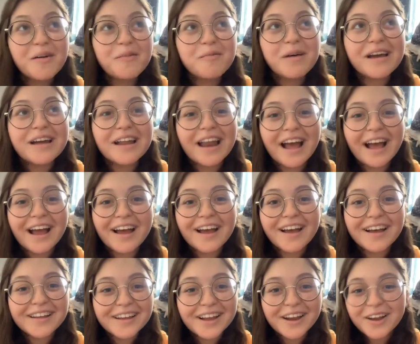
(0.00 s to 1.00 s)
But
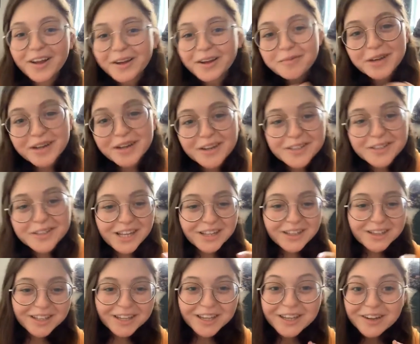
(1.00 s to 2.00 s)
I'm going to tell
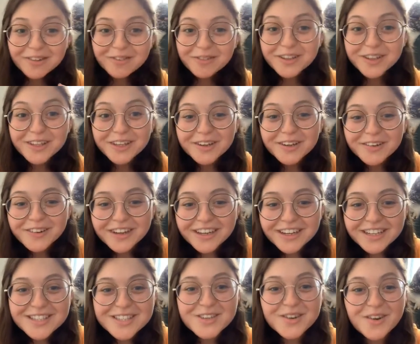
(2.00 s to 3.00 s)
like a really
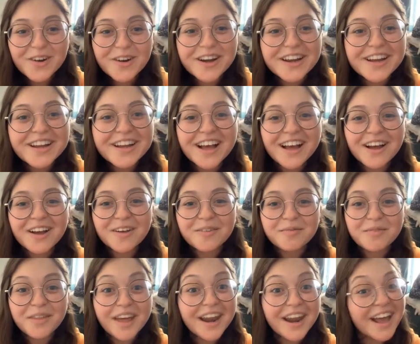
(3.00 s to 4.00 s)
quick story
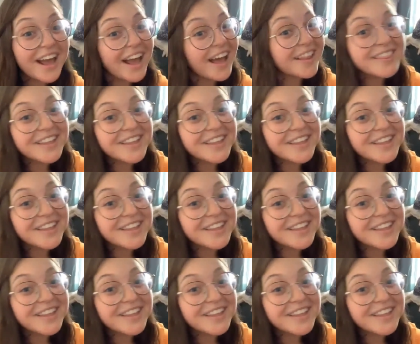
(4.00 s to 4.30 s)
that I had